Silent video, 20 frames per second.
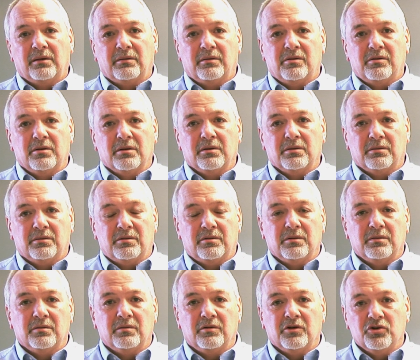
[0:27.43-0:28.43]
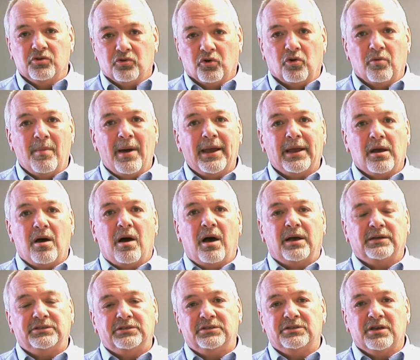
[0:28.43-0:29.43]
to control my
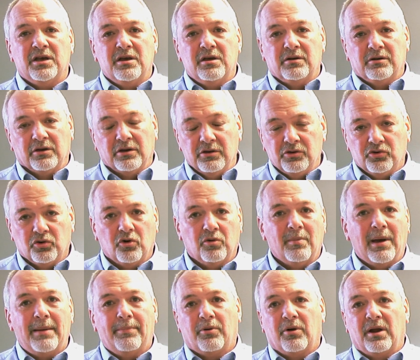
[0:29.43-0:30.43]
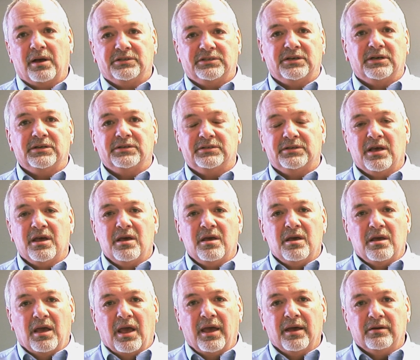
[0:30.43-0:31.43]
costs, to control my process,
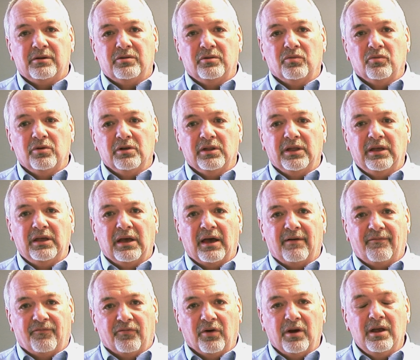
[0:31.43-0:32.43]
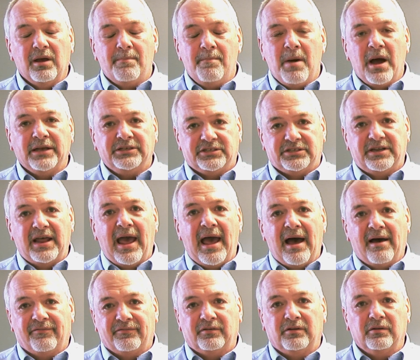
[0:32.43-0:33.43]
and to really free up my
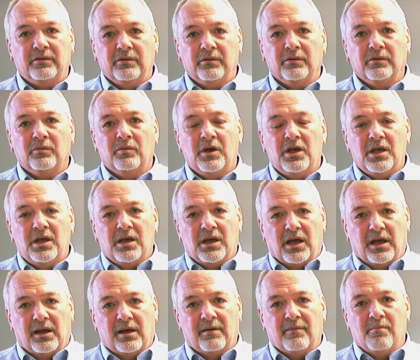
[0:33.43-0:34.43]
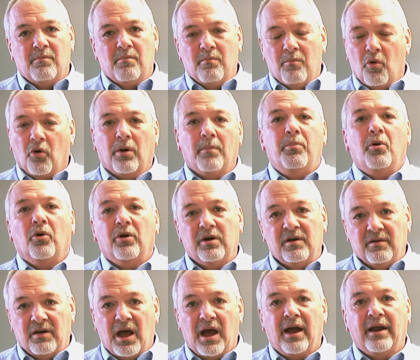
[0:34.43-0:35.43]
staff to do more
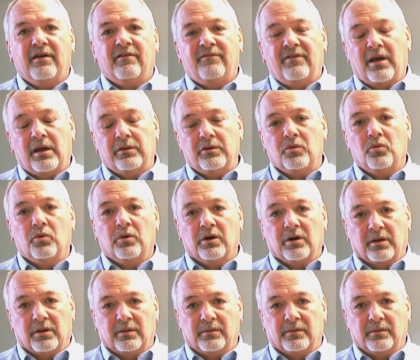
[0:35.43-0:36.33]
important, higher value work.